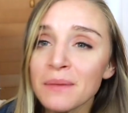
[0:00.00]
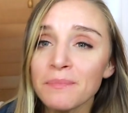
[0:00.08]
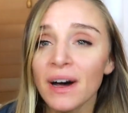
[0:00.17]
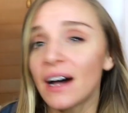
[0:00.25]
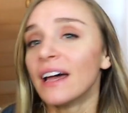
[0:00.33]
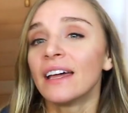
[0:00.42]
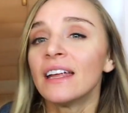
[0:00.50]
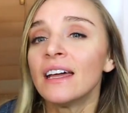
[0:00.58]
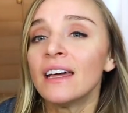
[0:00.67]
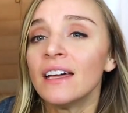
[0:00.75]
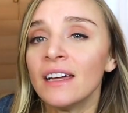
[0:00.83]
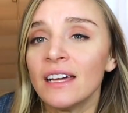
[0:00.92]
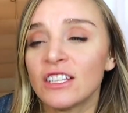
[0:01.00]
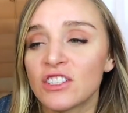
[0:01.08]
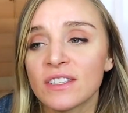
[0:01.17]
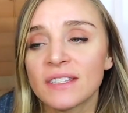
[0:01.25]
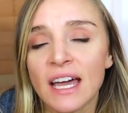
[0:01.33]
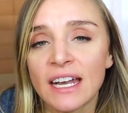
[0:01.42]
But it's
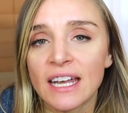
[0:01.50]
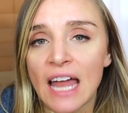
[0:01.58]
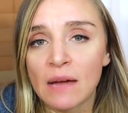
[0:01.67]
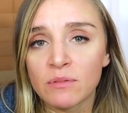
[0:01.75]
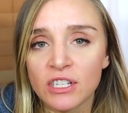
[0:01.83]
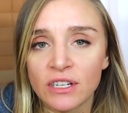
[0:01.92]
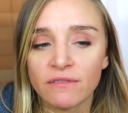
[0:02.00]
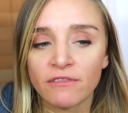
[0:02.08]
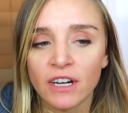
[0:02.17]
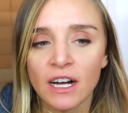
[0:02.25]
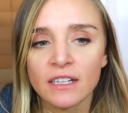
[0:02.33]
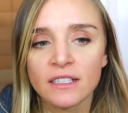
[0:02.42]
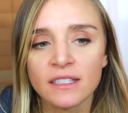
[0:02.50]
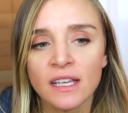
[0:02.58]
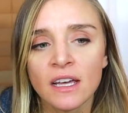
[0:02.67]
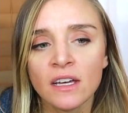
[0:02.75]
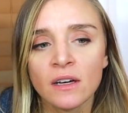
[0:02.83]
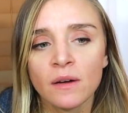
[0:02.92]
just not an option for us.
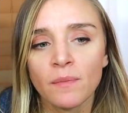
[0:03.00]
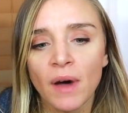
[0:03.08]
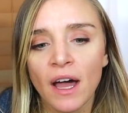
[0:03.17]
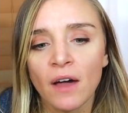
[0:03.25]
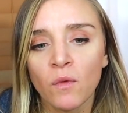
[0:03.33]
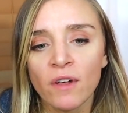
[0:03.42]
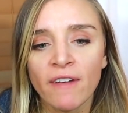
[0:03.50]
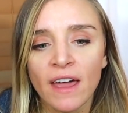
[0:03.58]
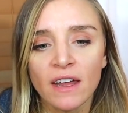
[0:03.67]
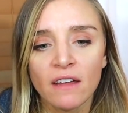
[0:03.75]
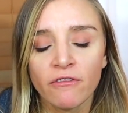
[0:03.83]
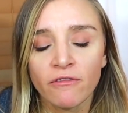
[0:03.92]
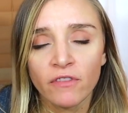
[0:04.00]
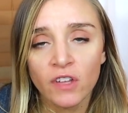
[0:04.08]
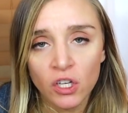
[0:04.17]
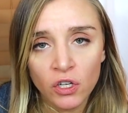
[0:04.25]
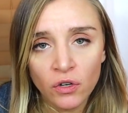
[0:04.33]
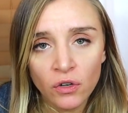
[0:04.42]
But we've had a
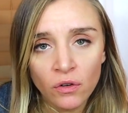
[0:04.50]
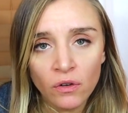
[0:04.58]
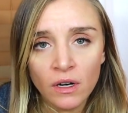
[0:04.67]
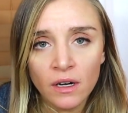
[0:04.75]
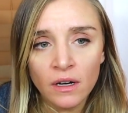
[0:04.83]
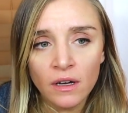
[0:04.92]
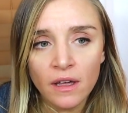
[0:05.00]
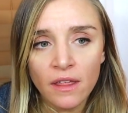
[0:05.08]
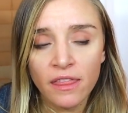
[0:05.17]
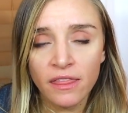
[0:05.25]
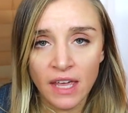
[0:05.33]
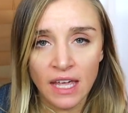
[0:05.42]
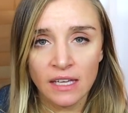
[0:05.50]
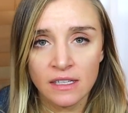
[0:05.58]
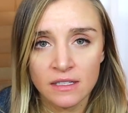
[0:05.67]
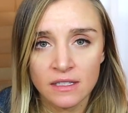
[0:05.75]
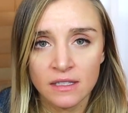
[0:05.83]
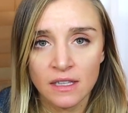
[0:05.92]
few
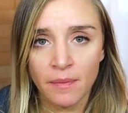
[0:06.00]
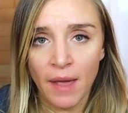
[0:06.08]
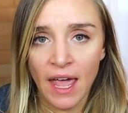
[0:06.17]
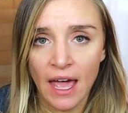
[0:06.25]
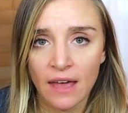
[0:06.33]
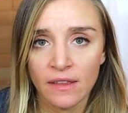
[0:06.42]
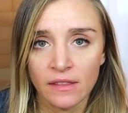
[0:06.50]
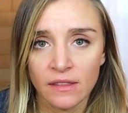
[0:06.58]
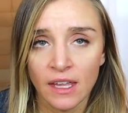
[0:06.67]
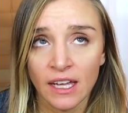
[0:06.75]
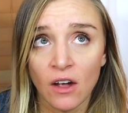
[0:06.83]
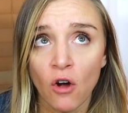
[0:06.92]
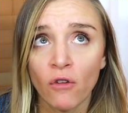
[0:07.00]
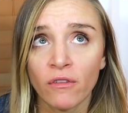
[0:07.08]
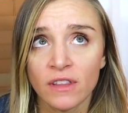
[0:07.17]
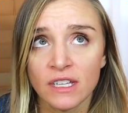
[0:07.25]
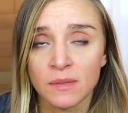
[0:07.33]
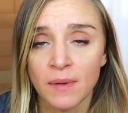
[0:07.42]
things like
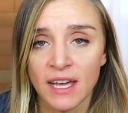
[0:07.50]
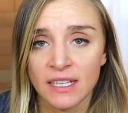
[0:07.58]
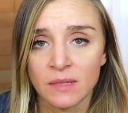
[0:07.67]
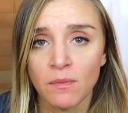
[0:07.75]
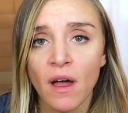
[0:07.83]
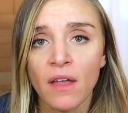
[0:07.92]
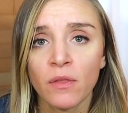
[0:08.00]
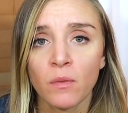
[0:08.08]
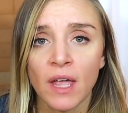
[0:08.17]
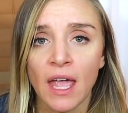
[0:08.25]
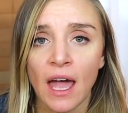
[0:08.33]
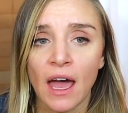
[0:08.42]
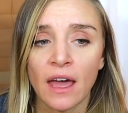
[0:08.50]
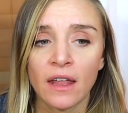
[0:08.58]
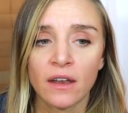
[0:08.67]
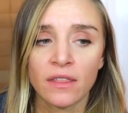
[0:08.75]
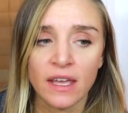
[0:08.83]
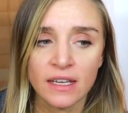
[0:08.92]
over this past month. We
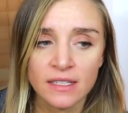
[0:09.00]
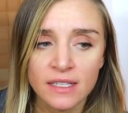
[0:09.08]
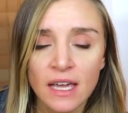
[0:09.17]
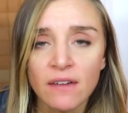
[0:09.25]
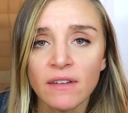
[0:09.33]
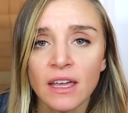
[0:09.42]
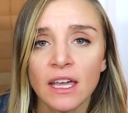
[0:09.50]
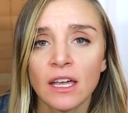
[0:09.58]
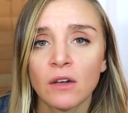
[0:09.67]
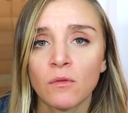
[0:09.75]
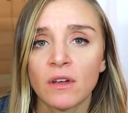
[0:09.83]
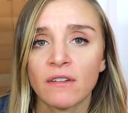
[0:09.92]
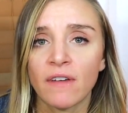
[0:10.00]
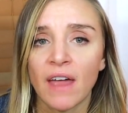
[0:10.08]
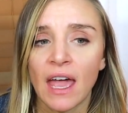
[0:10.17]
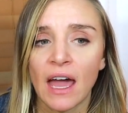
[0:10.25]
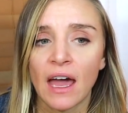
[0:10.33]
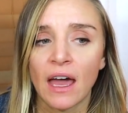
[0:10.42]
had Thanksgiving, we've
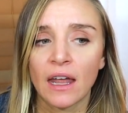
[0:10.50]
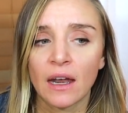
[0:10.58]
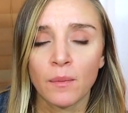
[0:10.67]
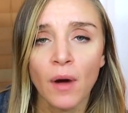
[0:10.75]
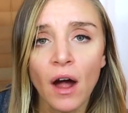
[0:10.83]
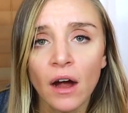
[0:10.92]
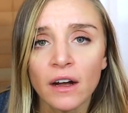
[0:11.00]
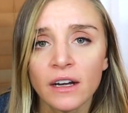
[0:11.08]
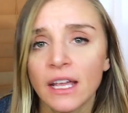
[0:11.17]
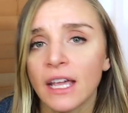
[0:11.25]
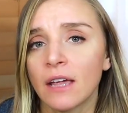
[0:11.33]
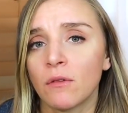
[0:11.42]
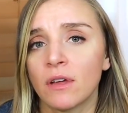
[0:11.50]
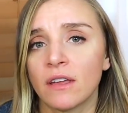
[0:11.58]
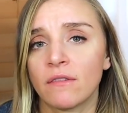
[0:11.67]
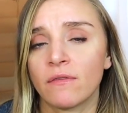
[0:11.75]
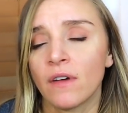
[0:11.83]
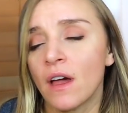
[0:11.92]
had a party,
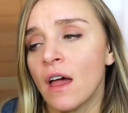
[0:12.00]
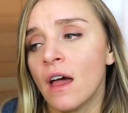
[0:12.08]
we've